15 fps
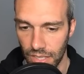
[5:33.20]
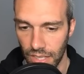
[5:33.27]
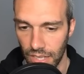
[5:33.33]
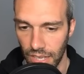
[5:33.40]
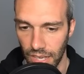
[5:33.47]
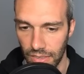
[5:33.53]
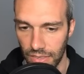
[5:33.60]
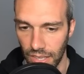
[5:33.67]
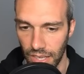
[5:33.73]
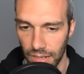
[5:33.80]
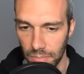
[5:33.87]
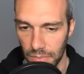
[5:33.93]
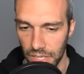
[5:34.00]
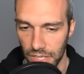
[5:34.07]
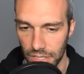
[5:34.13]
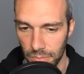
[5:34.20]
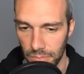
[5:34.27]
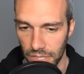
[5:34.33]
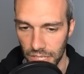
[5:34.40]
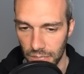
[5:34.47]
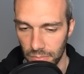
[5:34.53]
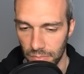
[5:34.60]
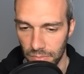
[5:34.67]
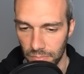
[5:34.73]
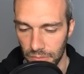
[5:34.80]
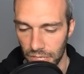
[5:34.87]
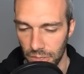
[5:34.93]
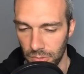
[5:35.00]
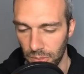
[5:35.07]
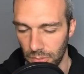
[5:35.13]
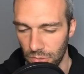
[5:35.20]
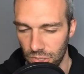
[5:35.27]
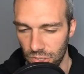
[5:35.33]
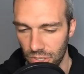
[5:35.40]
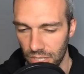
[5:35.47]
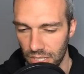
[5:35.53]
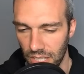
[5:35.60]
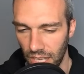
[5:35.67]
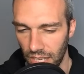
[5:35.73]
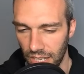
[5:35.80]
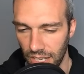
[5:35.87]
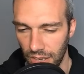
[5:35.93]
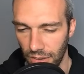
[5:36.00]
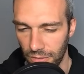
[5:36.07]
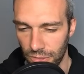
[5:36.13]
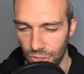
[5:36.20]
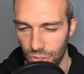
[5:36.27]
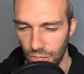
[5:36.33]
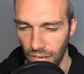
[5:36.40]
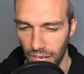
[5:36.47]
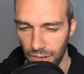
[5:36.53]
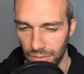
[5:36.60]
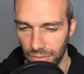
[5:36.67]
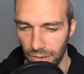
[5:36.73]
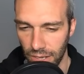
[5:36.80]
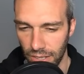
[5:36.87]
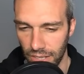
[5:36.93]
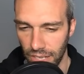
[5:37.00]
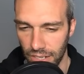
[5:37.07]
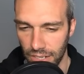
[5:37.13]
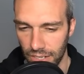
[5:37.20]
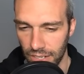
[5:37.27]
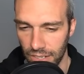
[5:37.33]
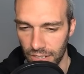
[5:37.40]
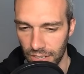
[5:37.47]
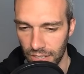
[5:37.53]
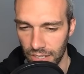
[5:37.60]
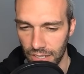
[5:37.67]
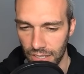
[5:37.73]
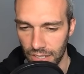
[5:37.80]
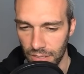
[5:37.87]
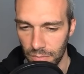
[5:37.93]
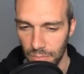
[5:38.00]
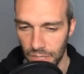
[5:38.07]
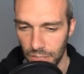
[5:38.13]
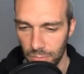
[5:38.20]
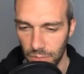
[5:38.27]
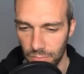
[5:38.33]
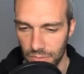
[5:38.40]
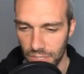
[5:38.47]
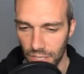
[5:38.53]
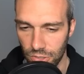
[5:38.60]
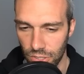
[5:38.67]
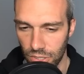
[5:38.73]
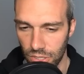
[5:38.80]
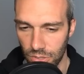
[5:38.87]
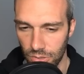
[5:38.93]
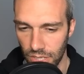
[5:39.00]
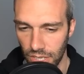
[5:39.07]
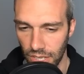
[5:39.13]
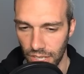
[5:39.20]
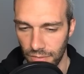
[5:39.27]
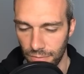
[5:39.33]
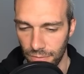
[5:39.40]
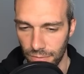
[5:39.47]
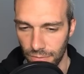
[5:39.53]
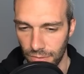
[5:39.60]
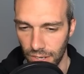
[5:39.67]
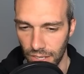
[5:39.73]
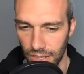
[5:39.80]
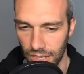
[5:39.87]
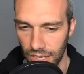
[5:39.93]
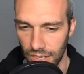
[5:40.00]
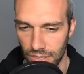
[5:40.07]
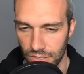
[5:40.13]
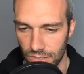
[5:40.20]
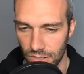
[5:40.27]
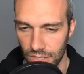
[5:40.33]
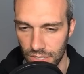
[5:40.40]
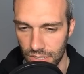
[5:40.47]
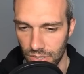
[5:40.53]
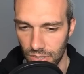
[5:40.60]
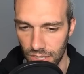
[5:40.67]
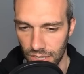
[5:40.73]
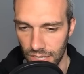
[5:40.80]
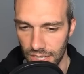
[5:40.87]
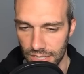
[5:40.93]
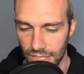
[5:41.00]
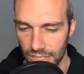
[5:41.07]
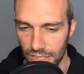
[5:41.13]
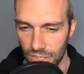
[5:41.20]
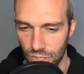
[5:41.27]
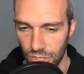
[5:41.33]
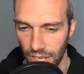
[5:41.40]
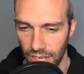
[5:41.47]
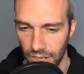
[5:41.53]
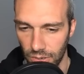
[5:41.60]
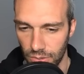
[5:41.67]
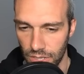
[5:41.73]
And then Meteor Beam. Meteor Beam should take out Shadow Feraligatr. Meteor Beam's such a nuke, and Feraligatr is already sort of glassy as the Shadow.